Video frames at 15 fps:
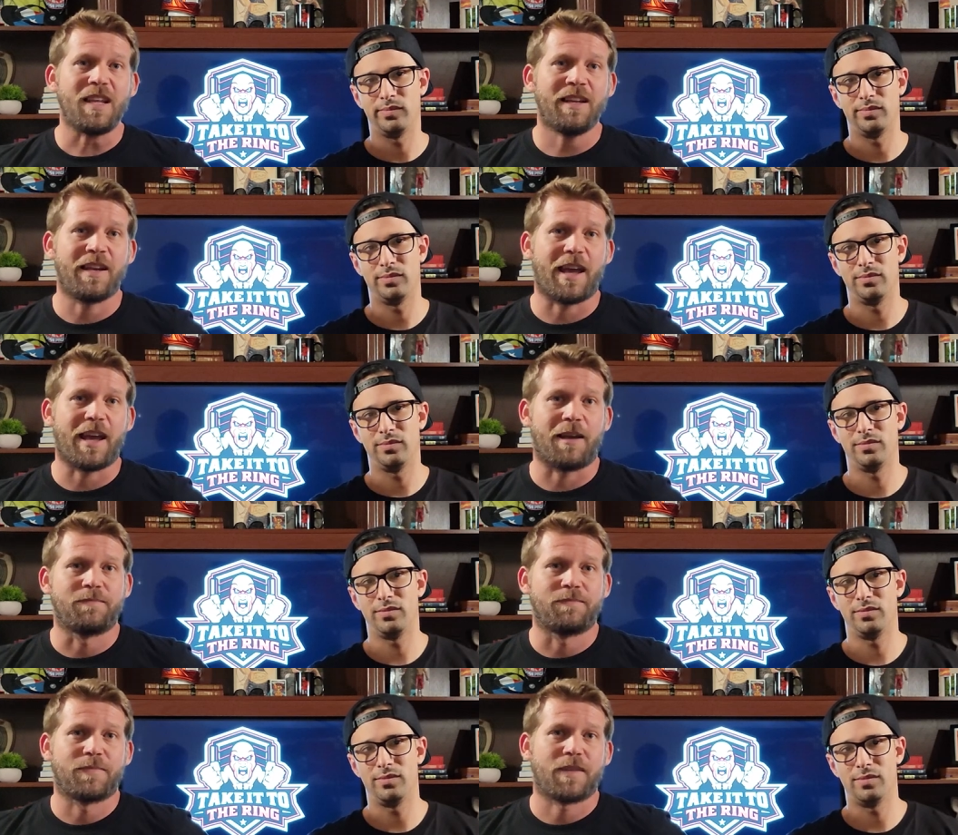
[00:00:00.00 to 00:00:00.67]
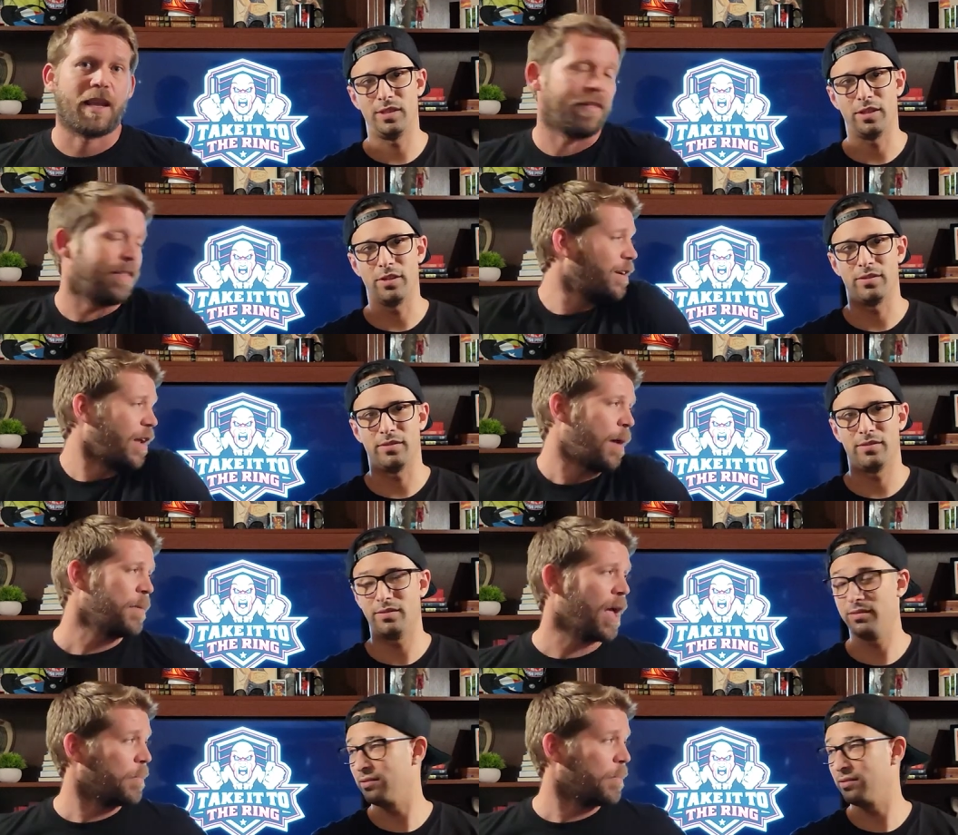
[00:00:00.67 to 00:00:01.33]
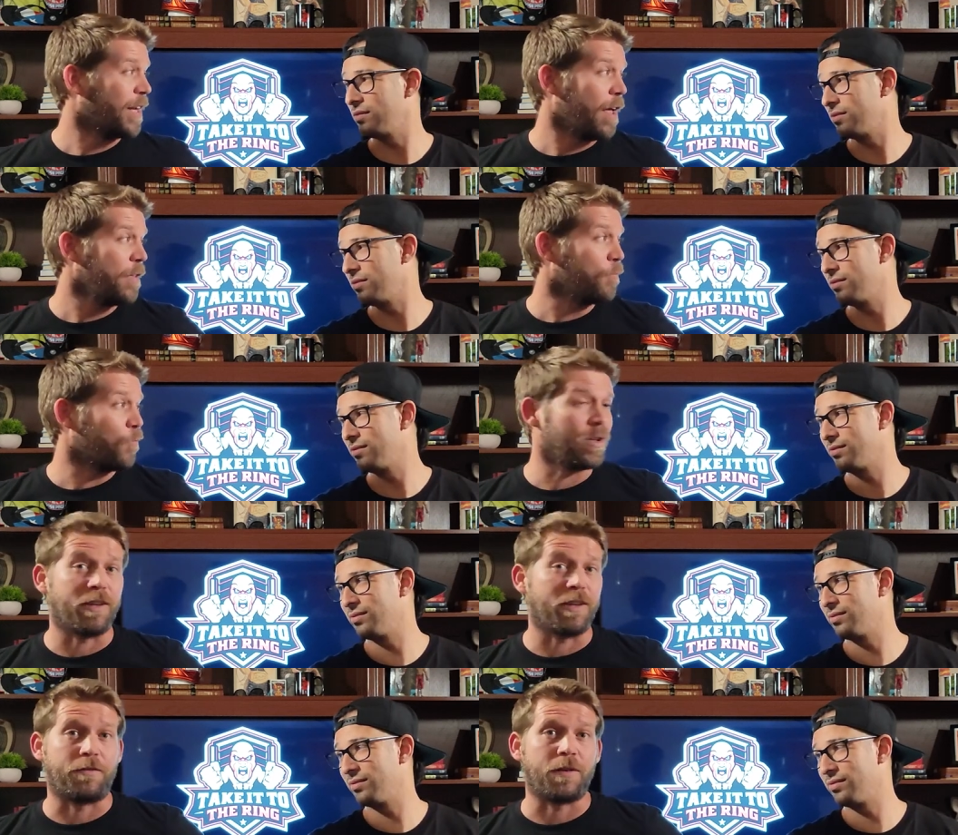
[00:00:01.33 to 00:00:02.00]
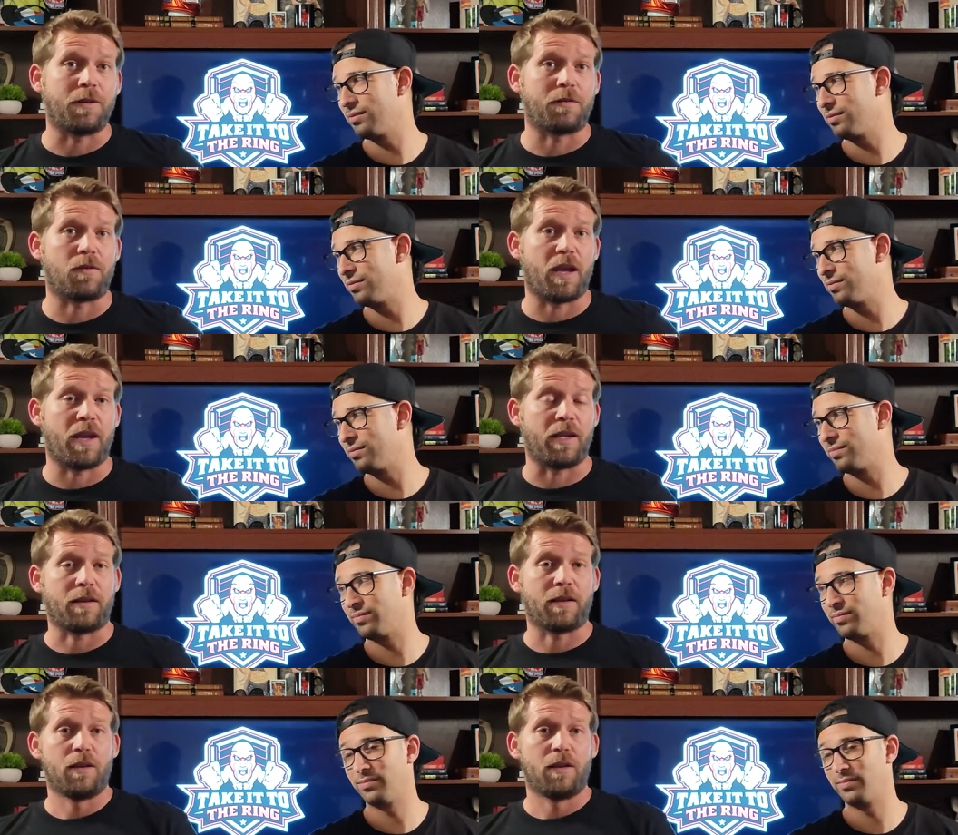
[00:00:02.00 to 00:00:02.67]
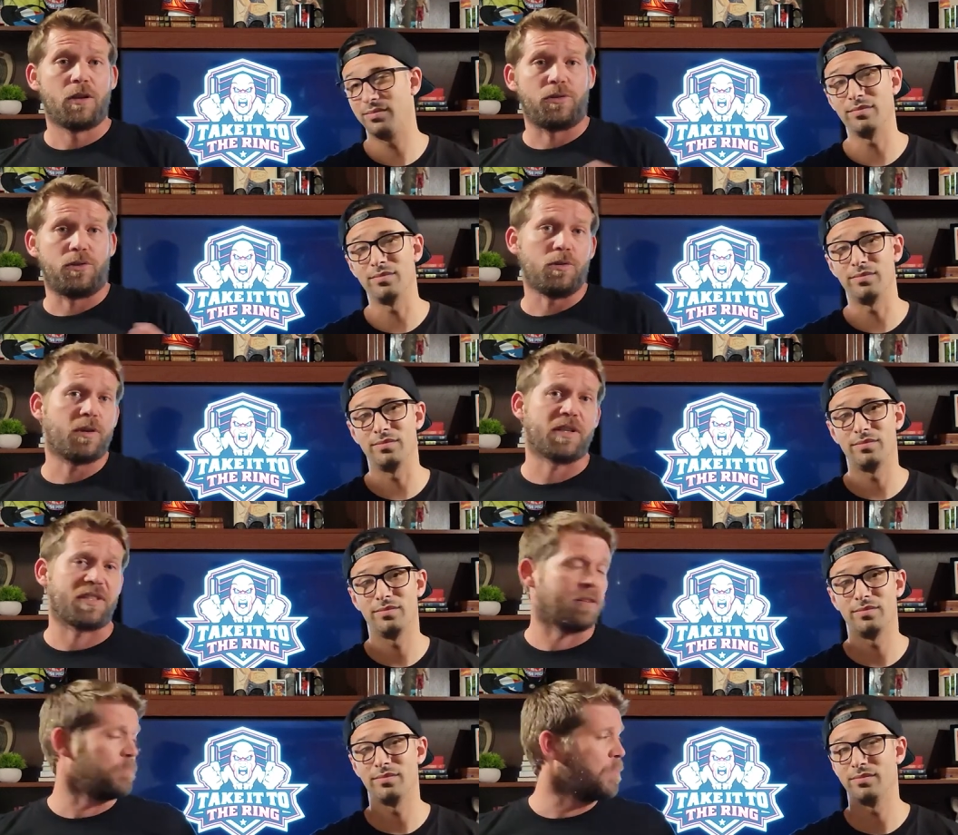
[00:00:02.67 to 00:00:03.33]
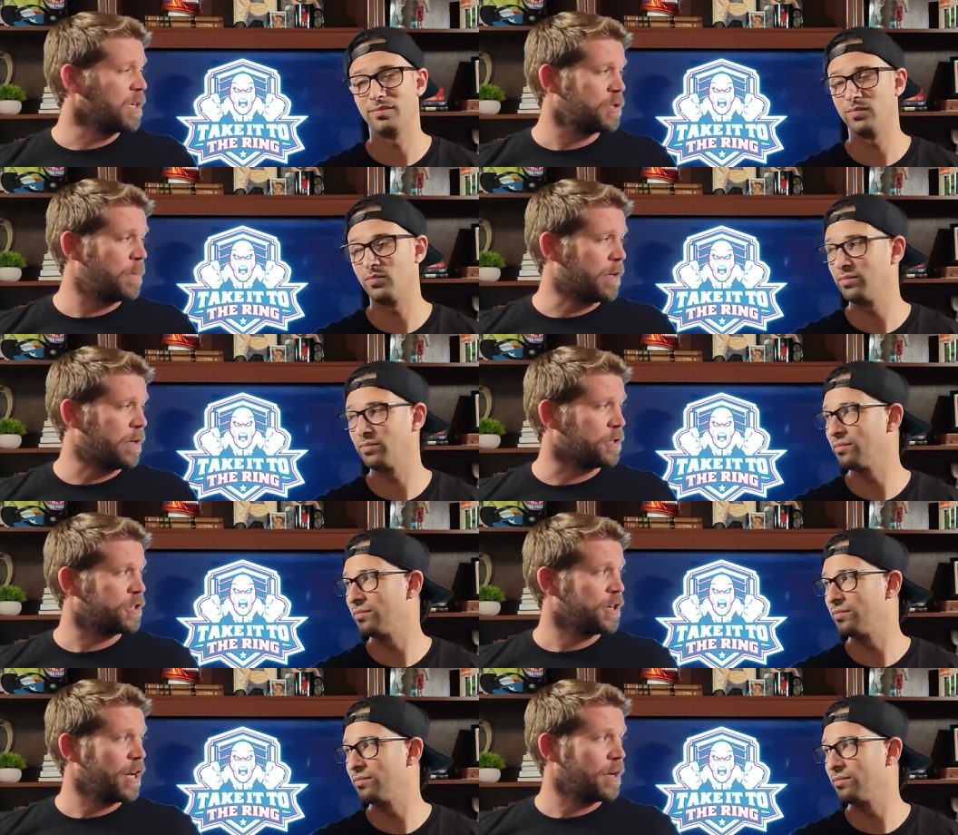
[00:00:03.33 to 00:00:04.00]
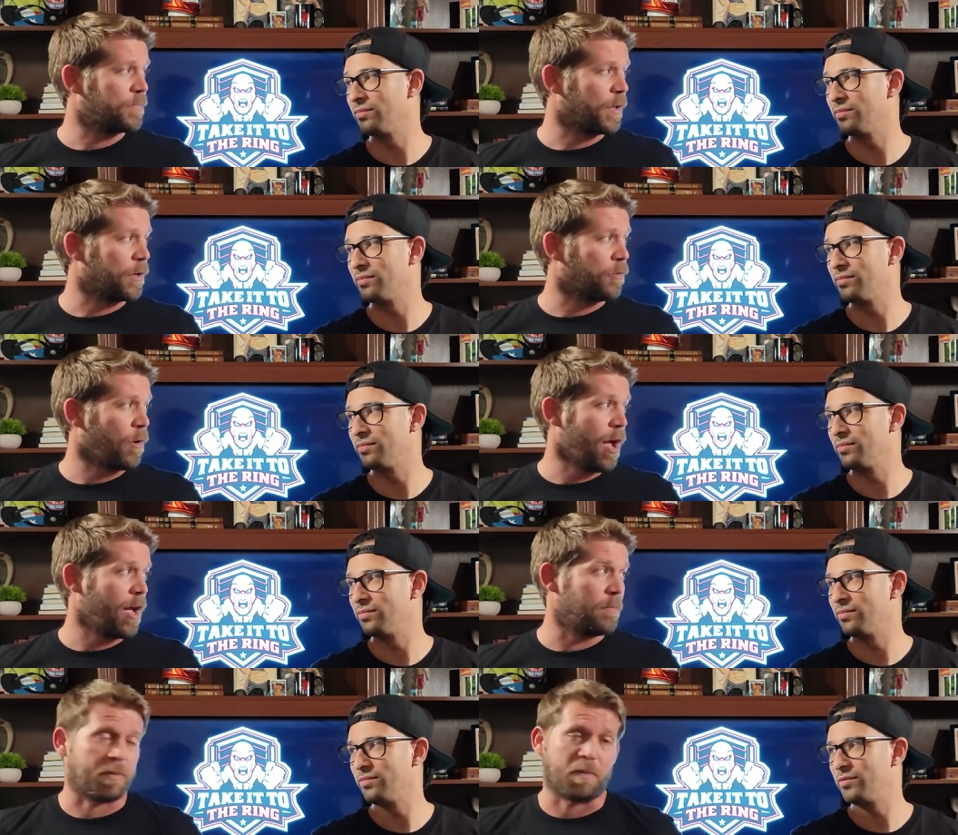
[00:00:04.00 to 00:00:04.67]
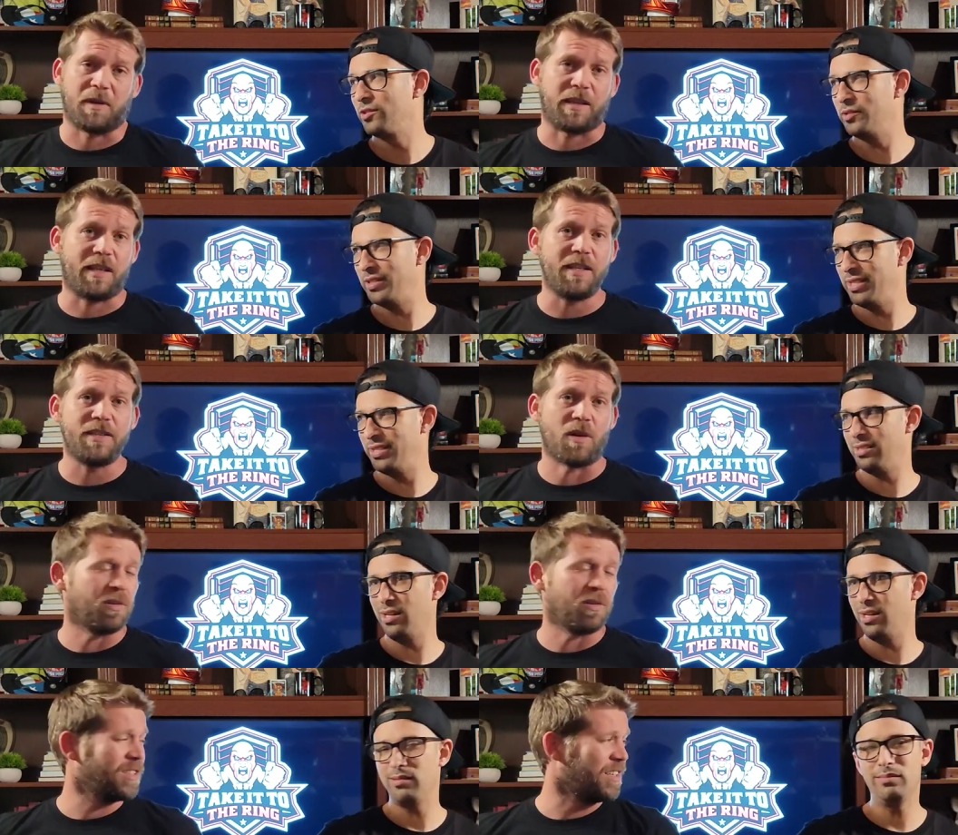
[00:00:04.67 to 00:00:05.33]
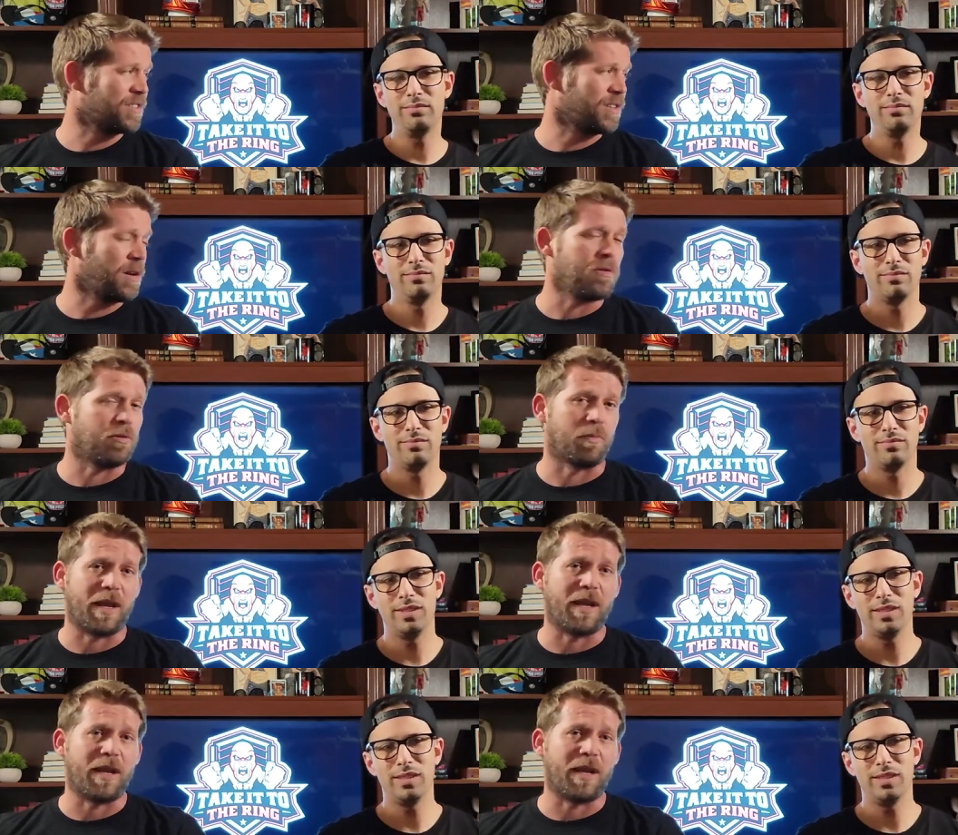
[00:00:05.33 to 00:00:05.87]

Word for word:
Speaker 1: Yeah, and then I mean, I, really feel like hmm. Duke is in much better shape than Grimes, but he's so? holding his own, man.